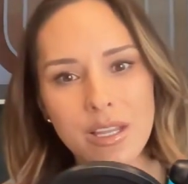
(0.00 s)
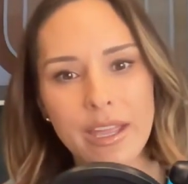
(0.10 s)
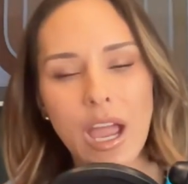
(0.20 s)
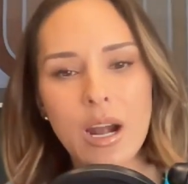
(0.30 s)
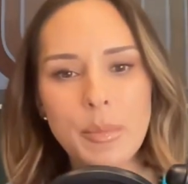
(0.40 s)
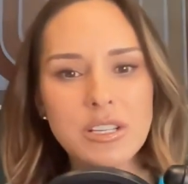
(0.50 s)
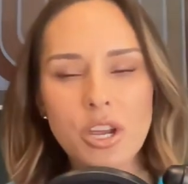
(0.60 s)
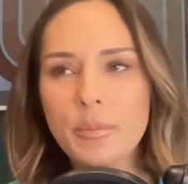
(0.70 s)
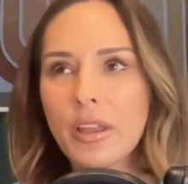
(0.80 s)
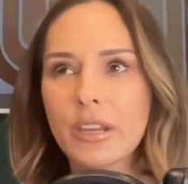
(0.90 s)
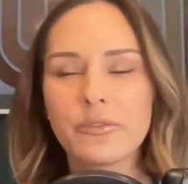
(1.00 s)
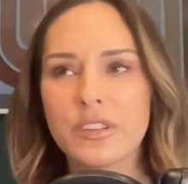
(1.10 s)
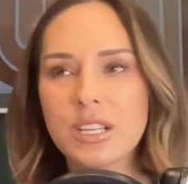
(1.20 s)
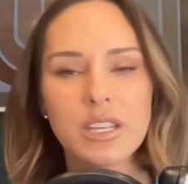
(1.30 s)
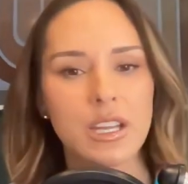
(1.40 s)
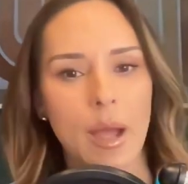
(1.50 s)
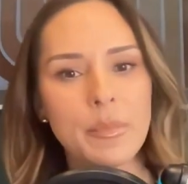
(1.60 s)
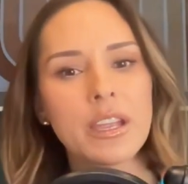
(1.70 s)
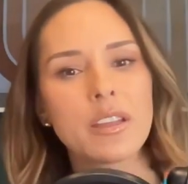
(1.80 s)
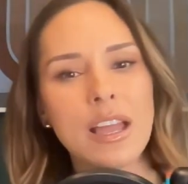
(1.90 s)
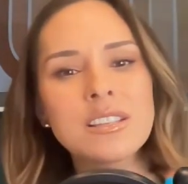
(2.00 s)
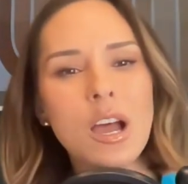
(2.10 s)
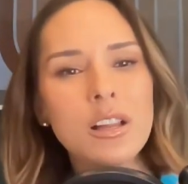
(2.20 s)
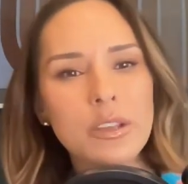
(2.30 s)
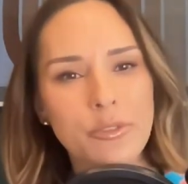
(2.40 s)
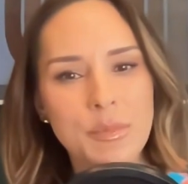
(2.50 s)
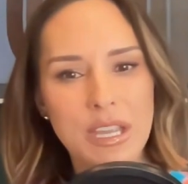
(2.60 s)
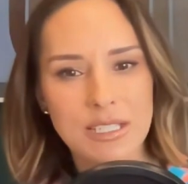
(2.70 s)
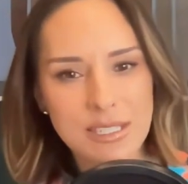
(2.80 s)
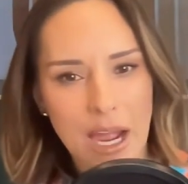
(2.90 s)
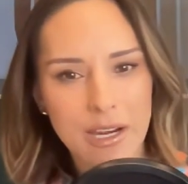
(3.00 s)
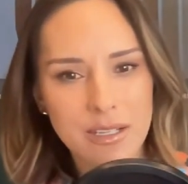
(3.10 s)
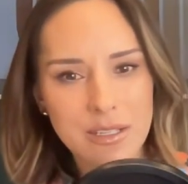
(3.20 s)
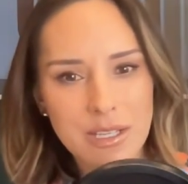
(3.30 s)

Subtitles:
Like, and I'm not talking about like physically, I'm like, that's ugly from the inside.